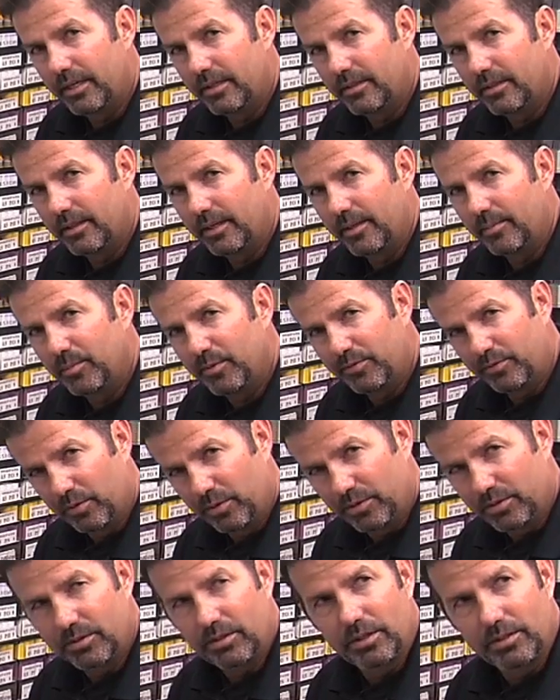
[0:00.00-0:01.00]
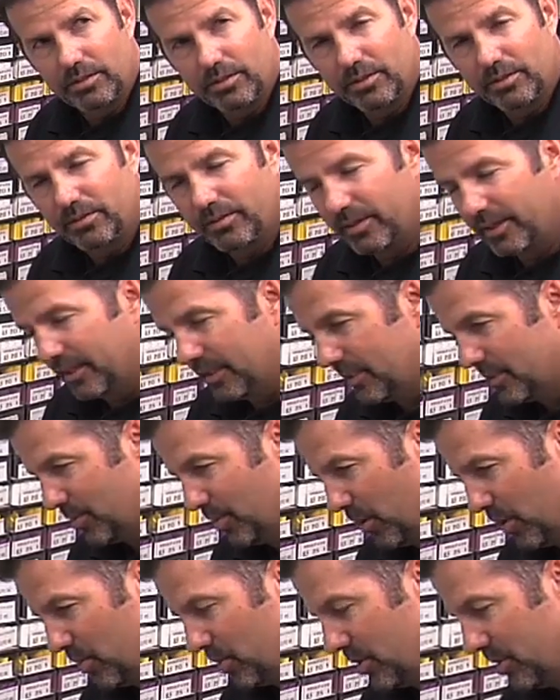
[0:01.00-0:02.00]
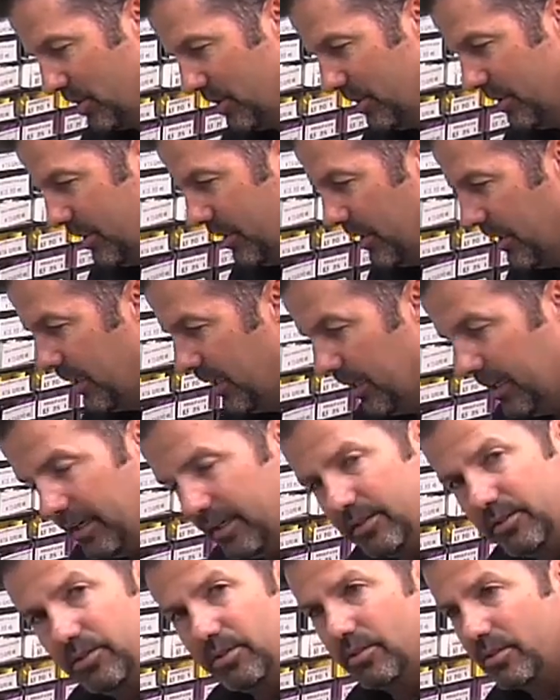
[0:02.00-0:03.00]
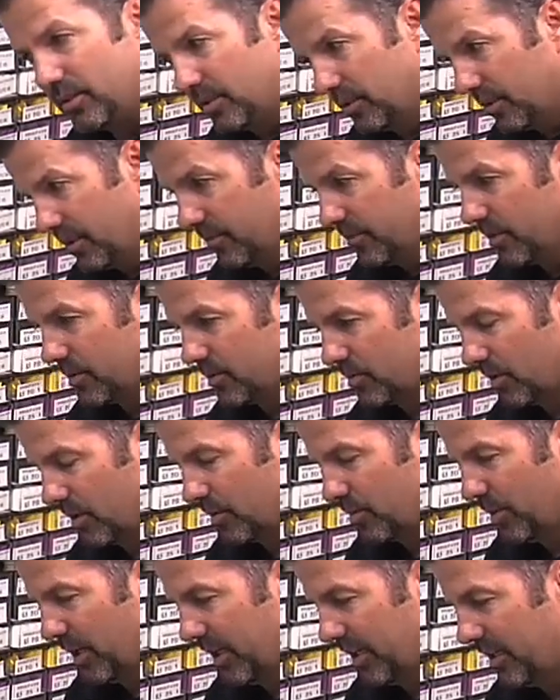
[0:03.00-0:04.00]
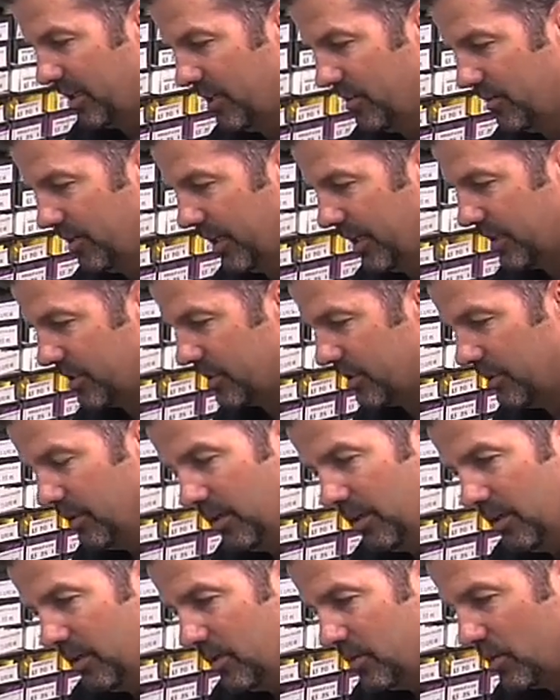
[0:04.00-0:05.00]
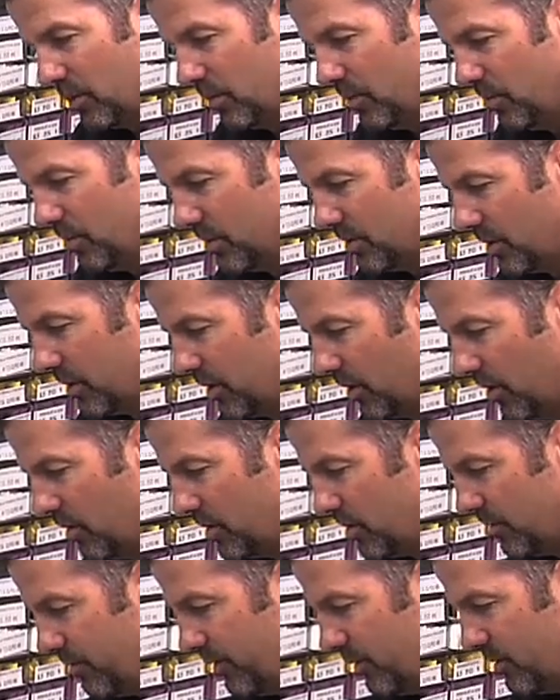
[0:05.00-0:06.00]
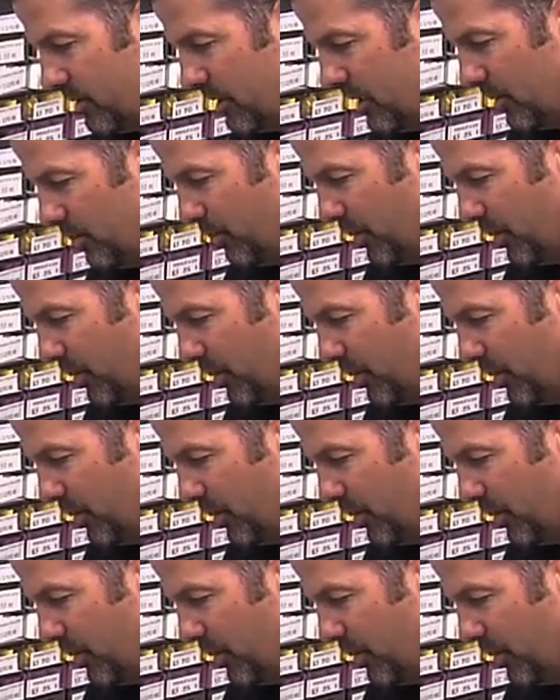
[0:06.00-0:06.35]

down the lane before it starts to create its motion and should still give a strong back end reaction. So you as a coach, if you see